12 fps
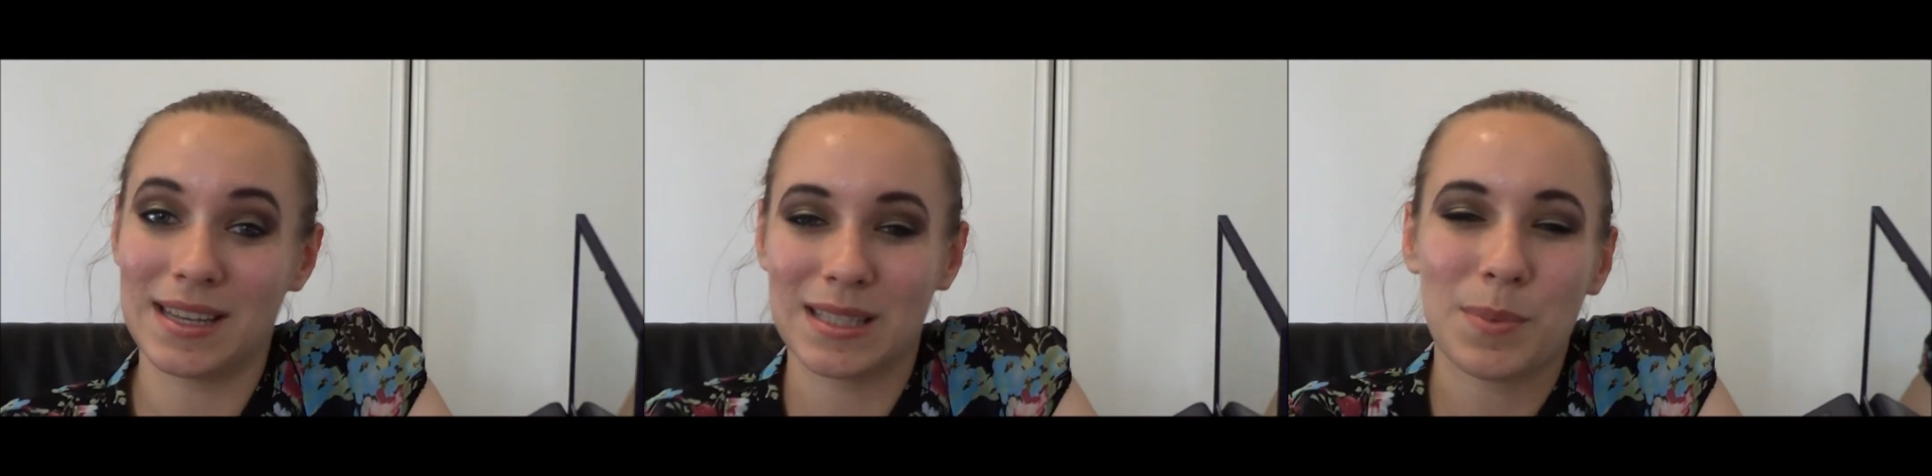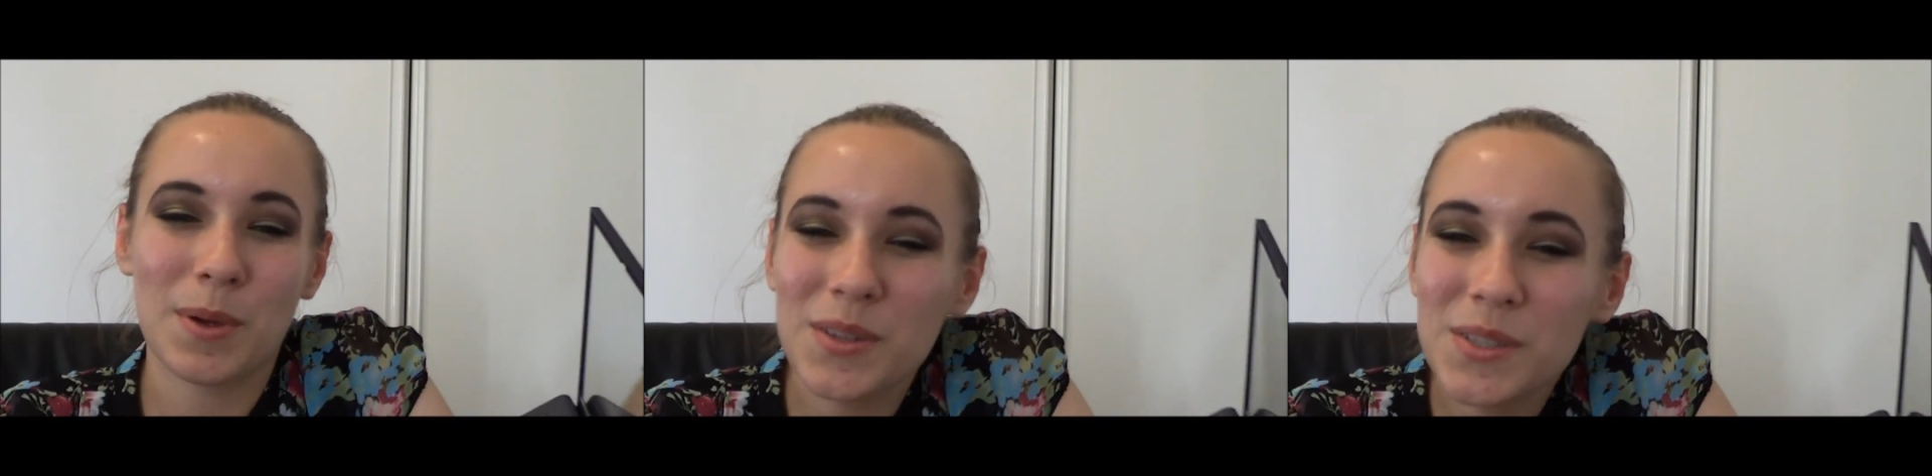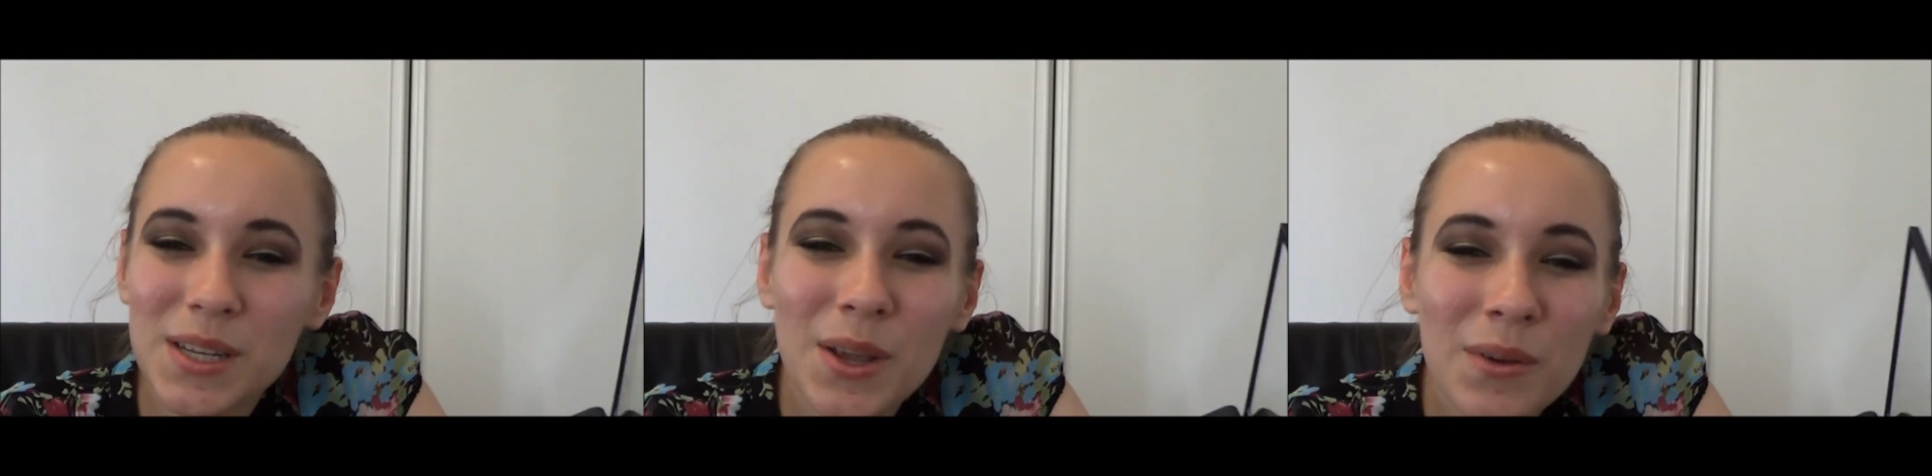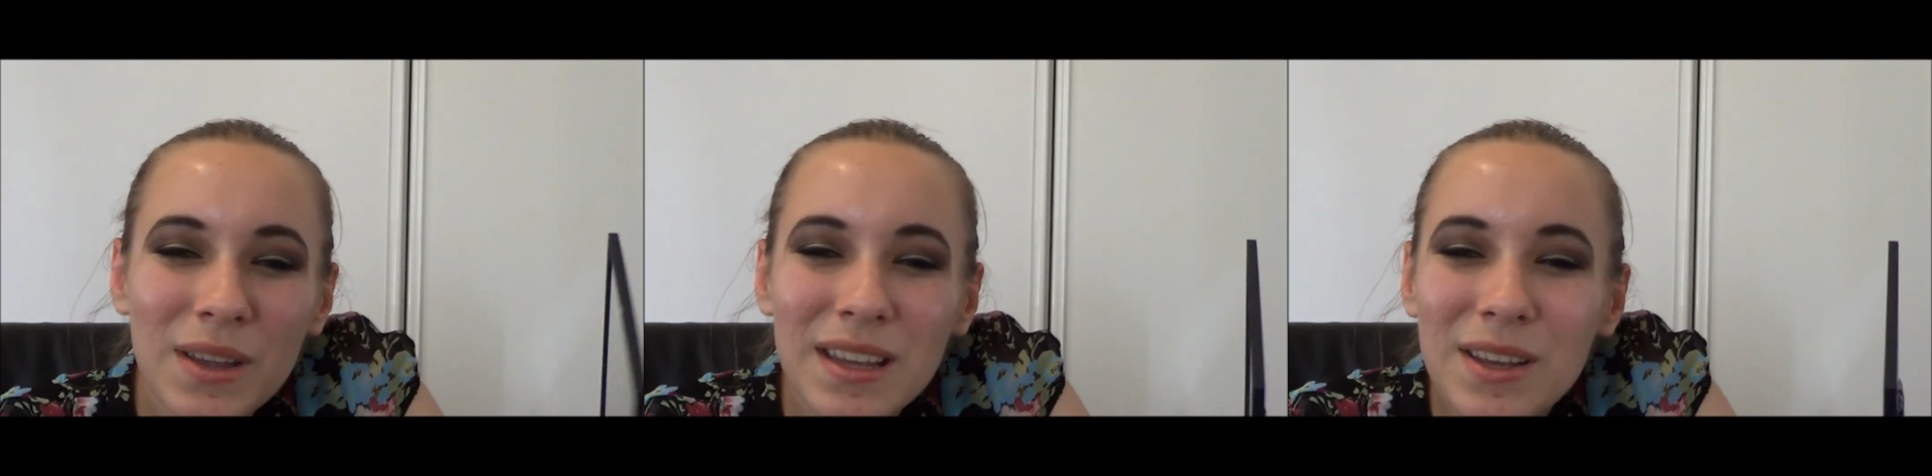as opposed to
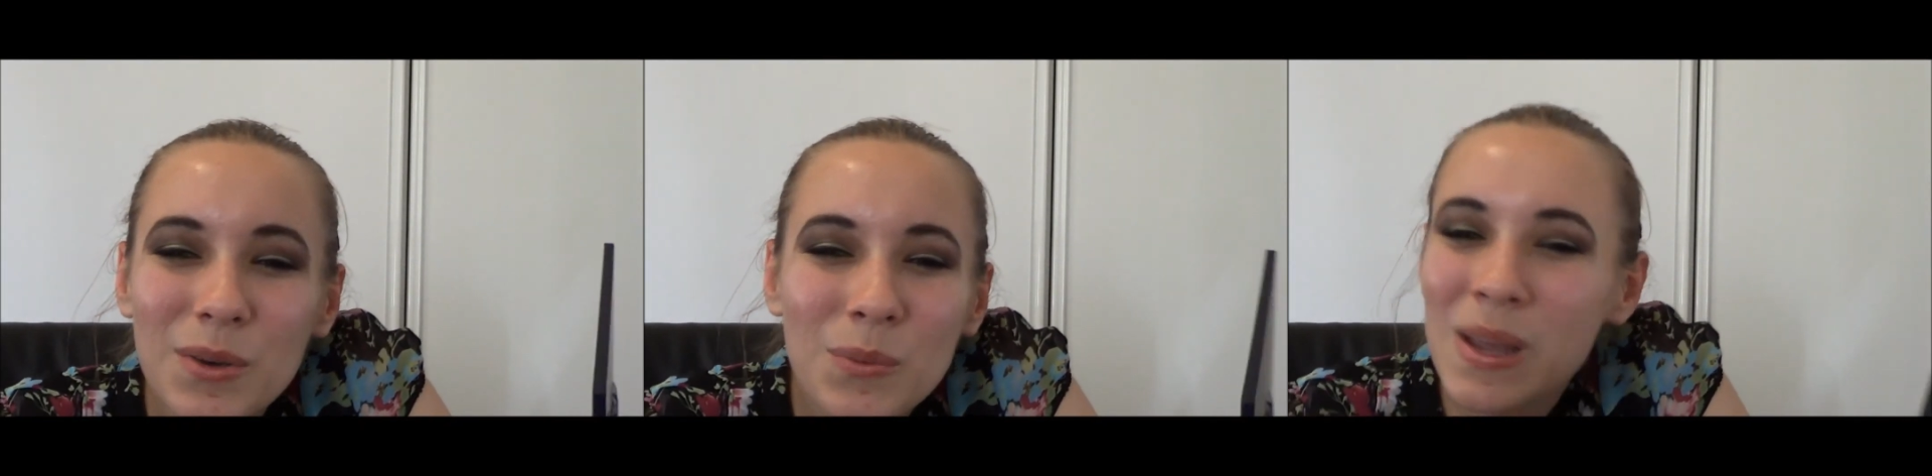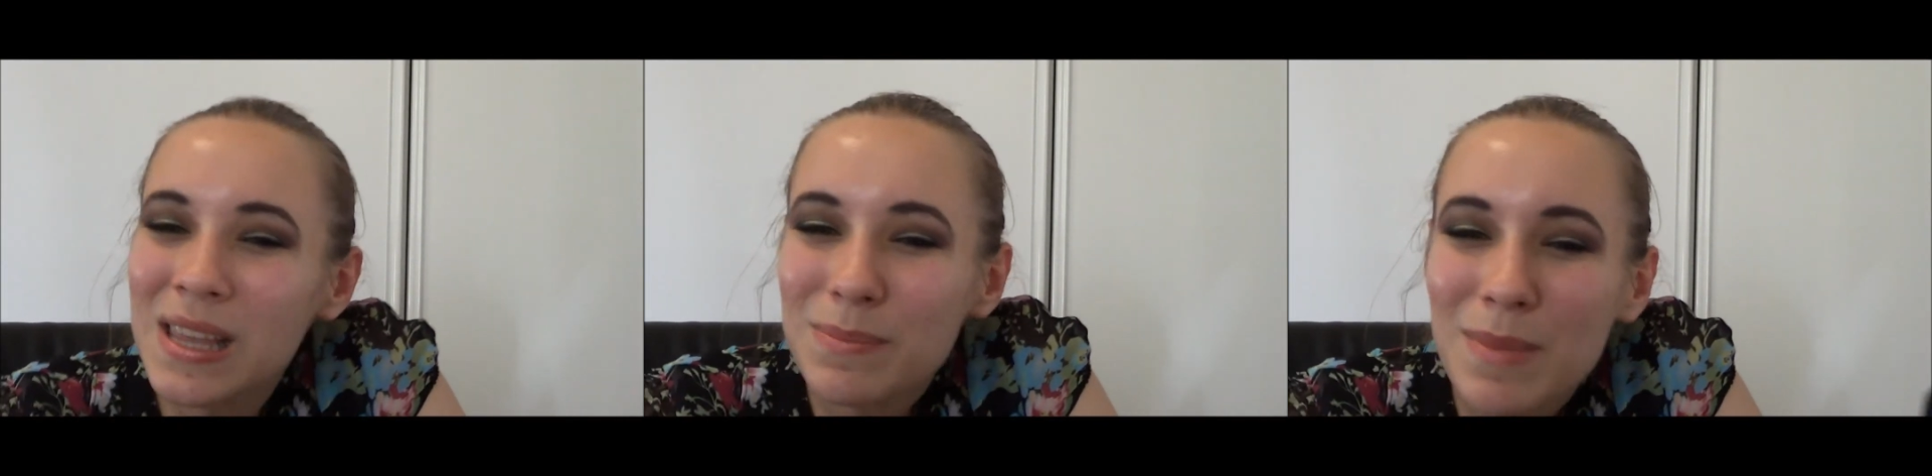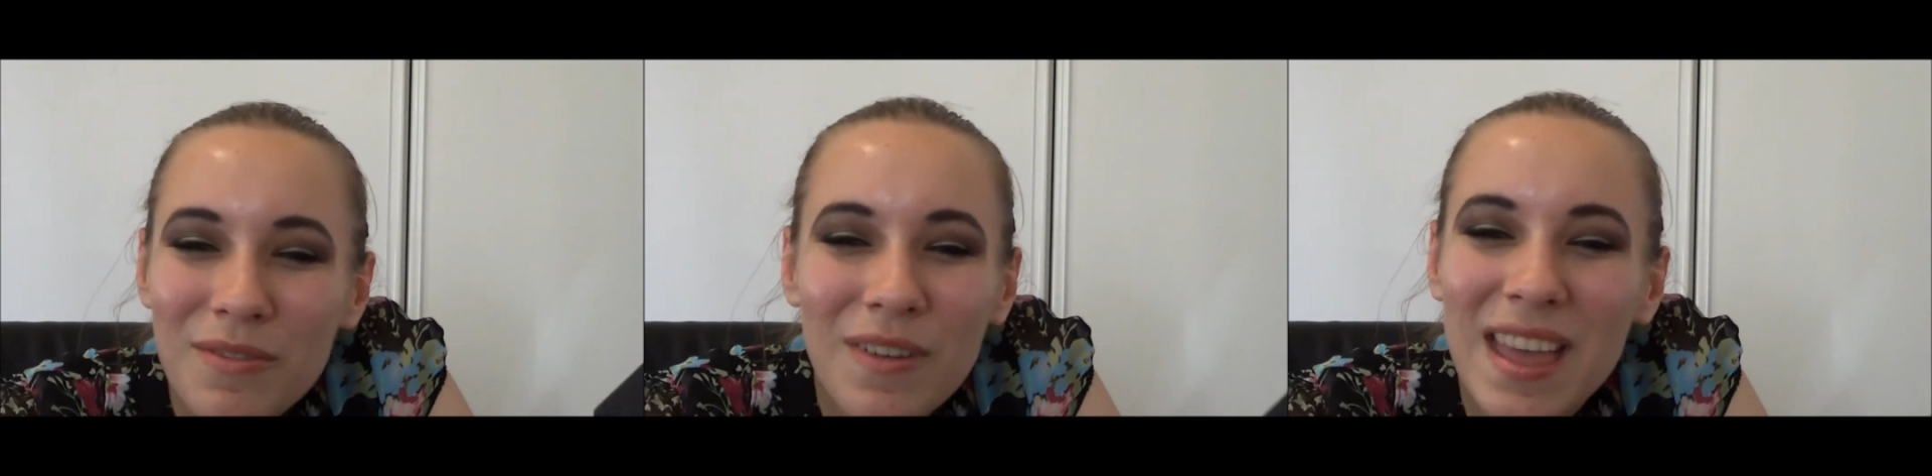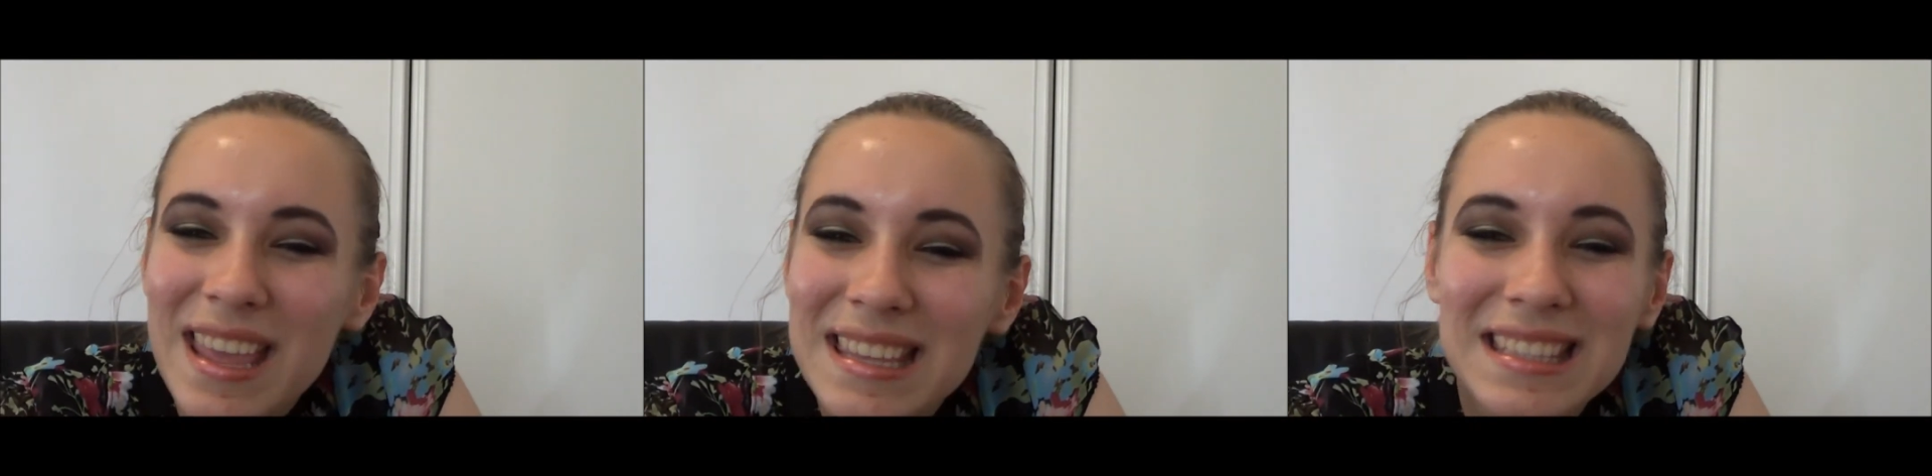going, where's my
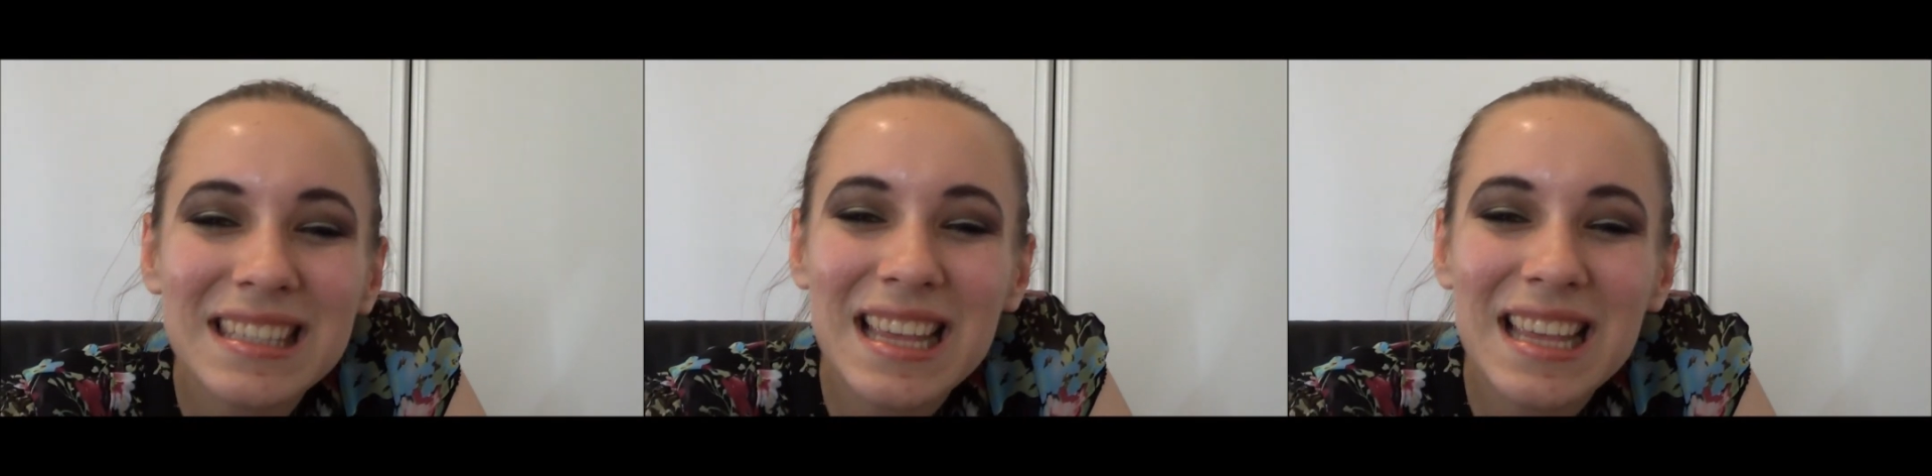face?